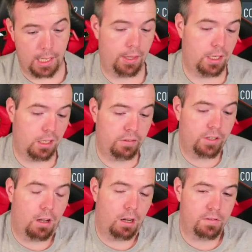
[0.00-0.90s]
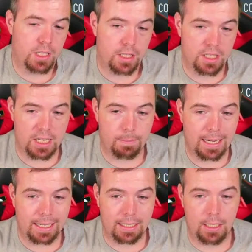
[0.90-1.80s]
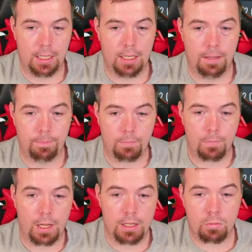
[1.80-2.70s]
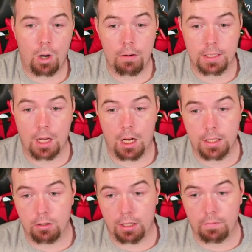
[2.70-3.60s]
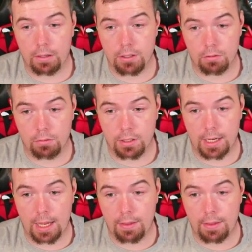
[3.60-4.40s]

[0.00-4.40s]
And then you've got, obviously, the centre-back. A Suarez card is looking very saucy.